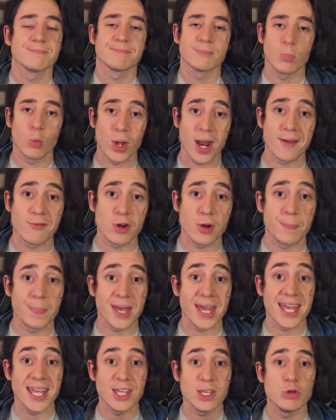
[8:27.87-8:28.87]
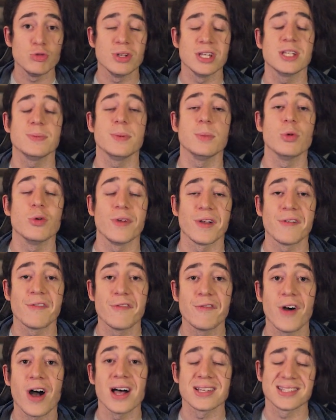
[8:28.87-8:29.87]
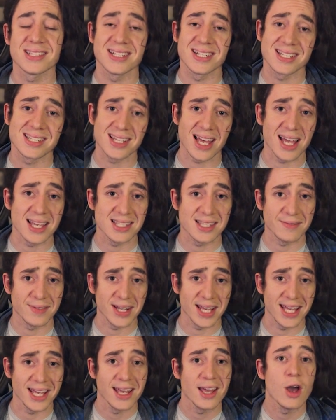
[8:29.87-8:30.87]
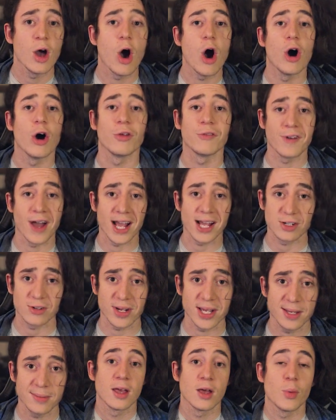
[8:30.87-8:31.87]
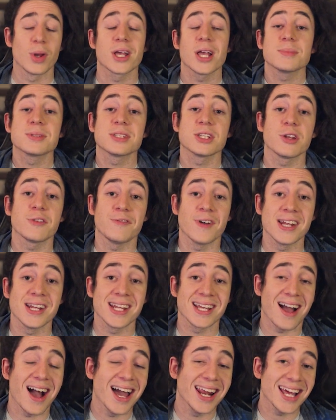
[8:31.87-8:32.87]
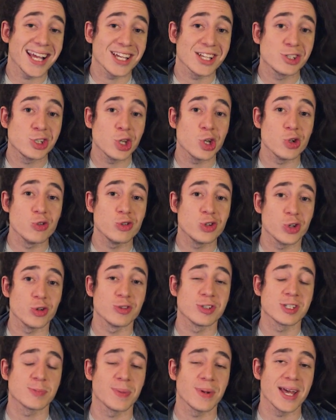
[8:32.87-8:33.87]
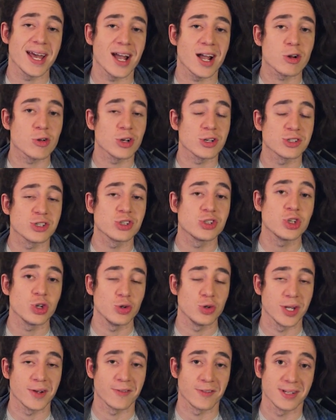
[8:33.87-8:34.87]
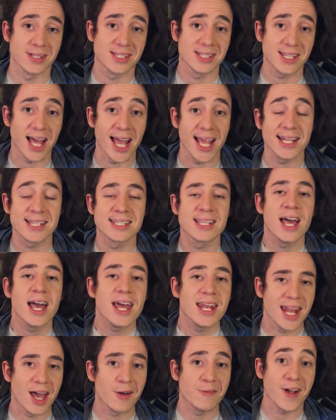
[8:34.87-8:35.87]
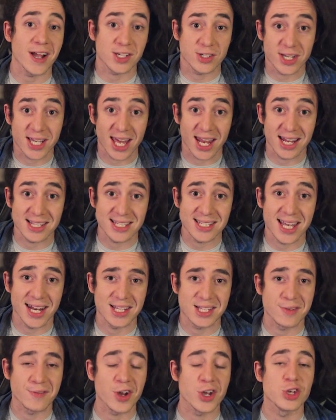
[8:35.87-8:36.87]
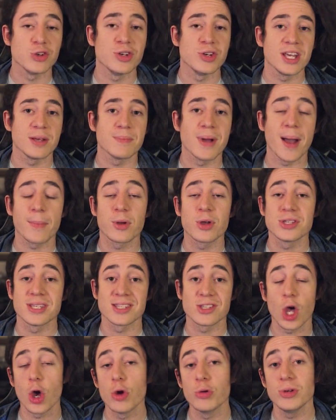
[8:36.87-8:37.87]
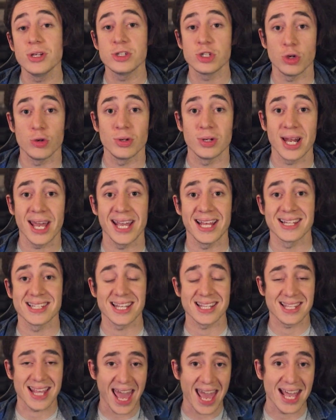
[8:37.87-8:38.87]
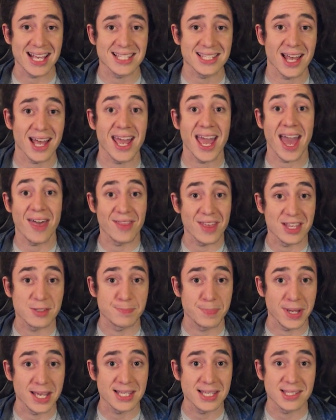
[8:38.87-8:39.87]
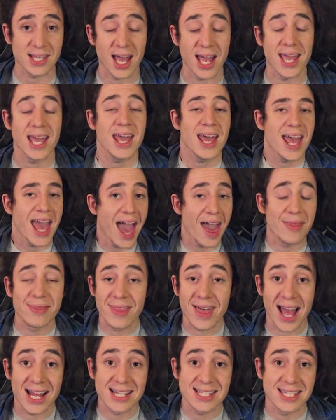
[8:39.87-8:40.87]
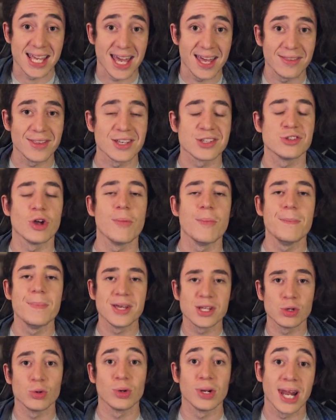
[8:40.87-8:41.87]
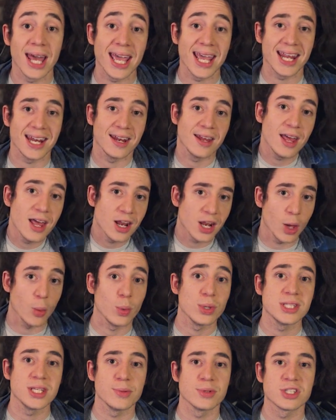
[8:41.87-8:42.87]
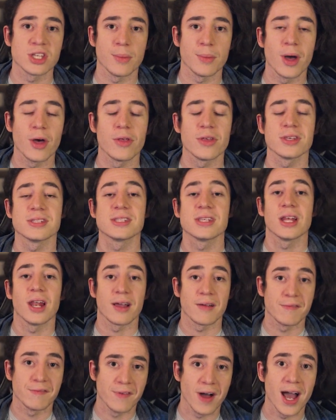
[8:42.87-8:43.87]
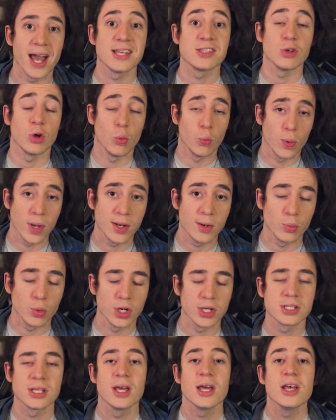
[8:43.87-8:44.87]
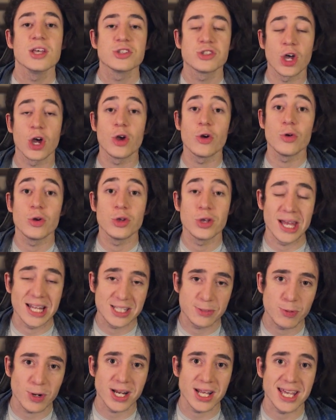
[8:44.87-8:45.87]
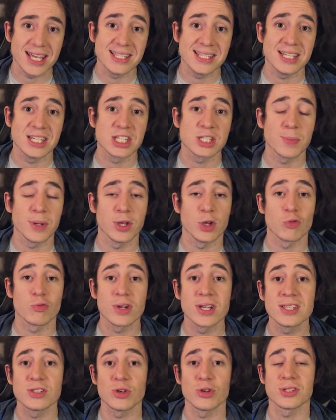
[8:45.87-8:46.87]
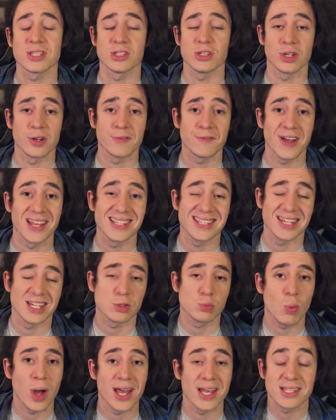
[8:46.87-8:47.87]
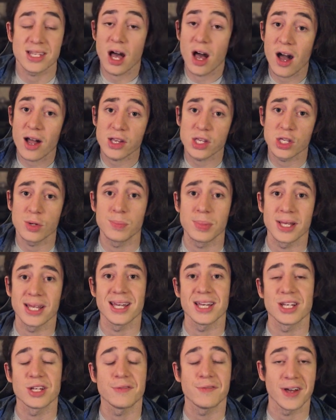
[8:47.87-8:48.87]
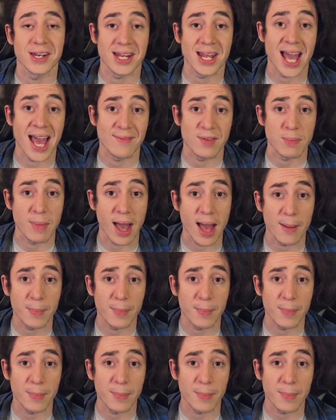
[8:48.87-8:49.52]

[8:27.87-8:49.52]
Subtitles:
Whatever it be, you need to be moving fast and decisively on Factory. When it comes to defending, I like a 2-2 split across the two different sites. Now, Factory, again, as I said, is a very unique map because it's only two lanes. There's A site and there's B site, and that's it. There's no middle lane like we see with some others like Vice or Wynwood. So it's pretty easy to split your resources on defense, and it's why it's arguably a defender-heavy map.